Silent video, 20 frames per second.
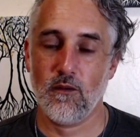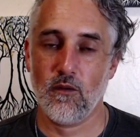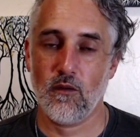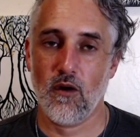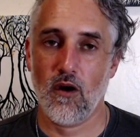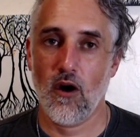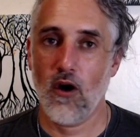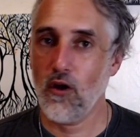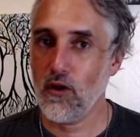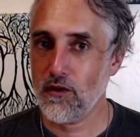
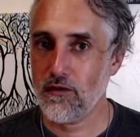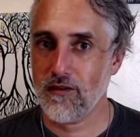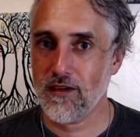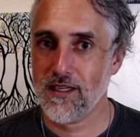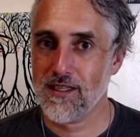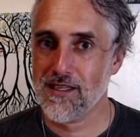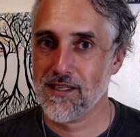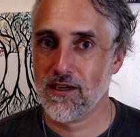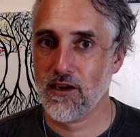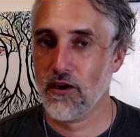all of
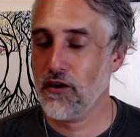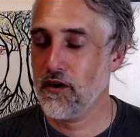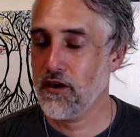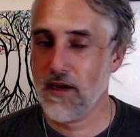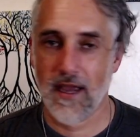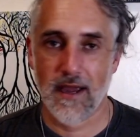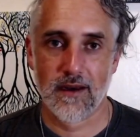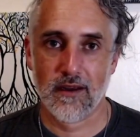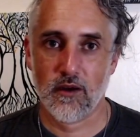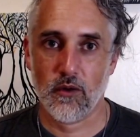us are
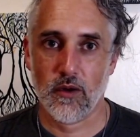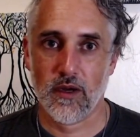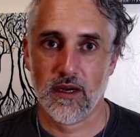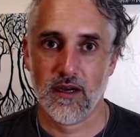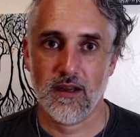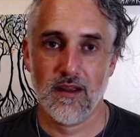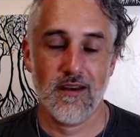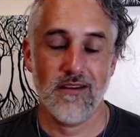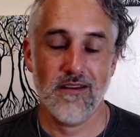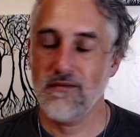inadequate.
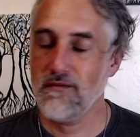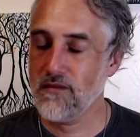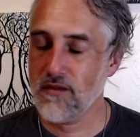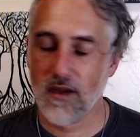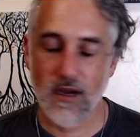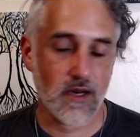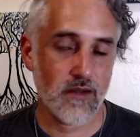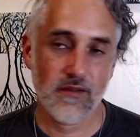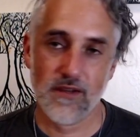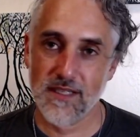
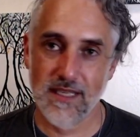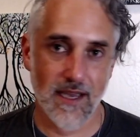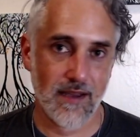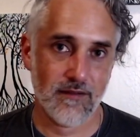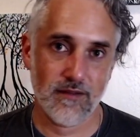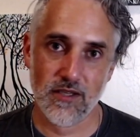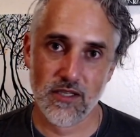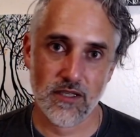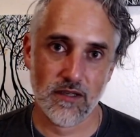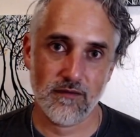None of us have
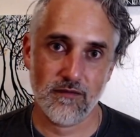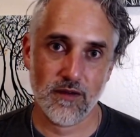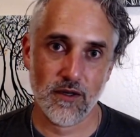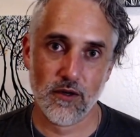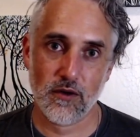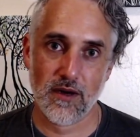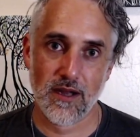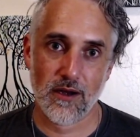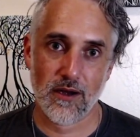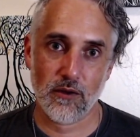the shit
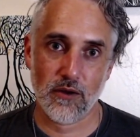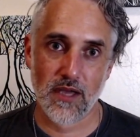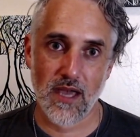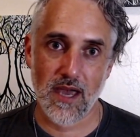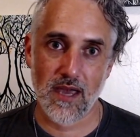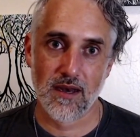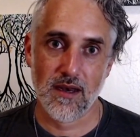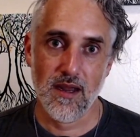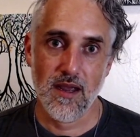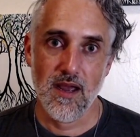figured out
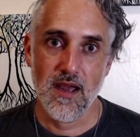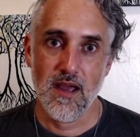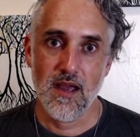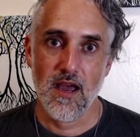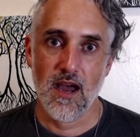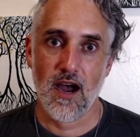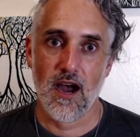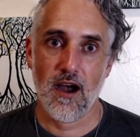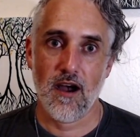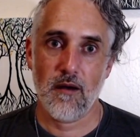yet.
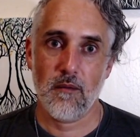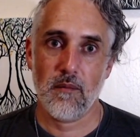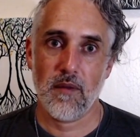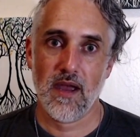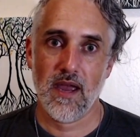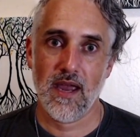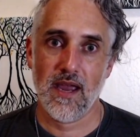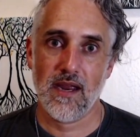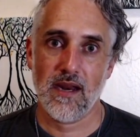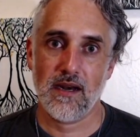
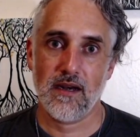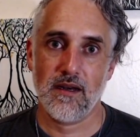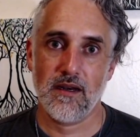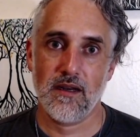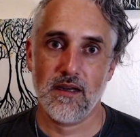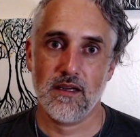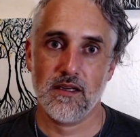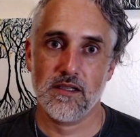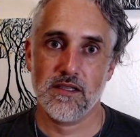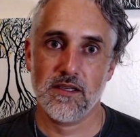And
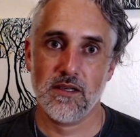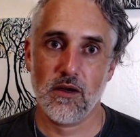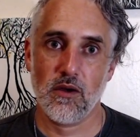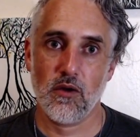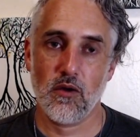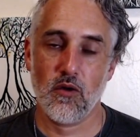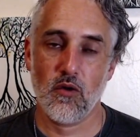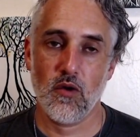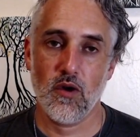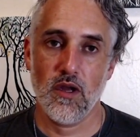
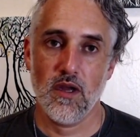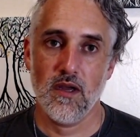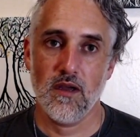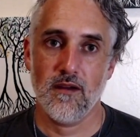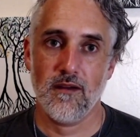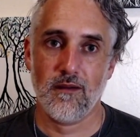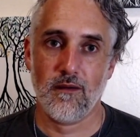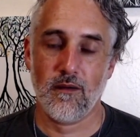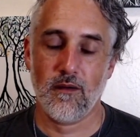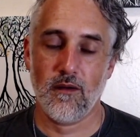so
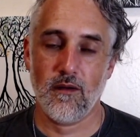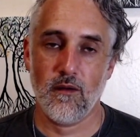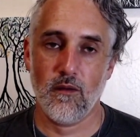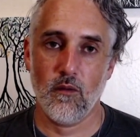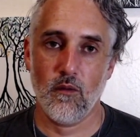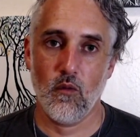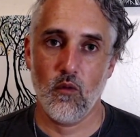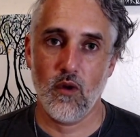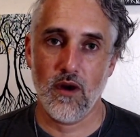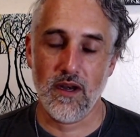
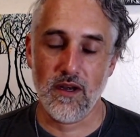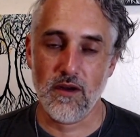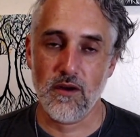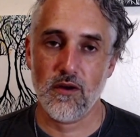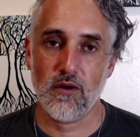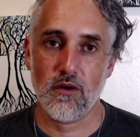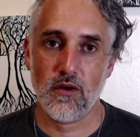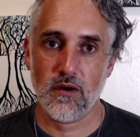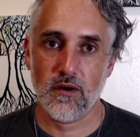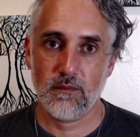when
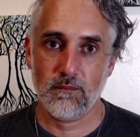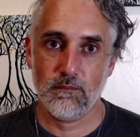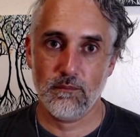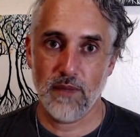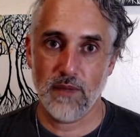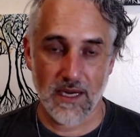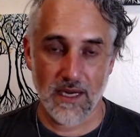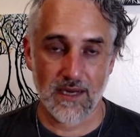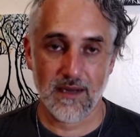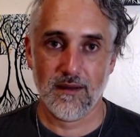you're
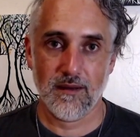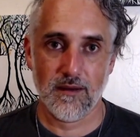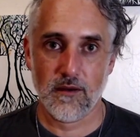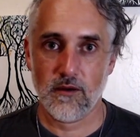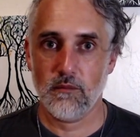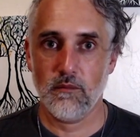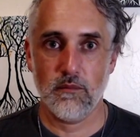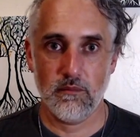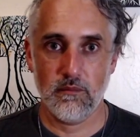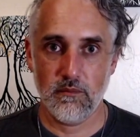being
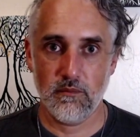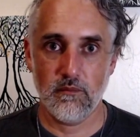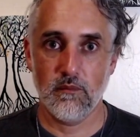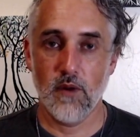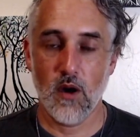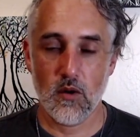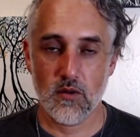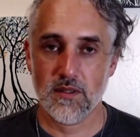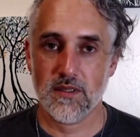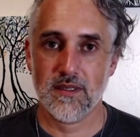your
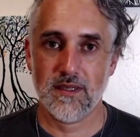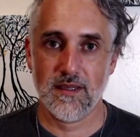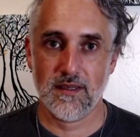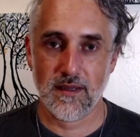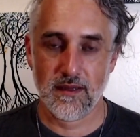most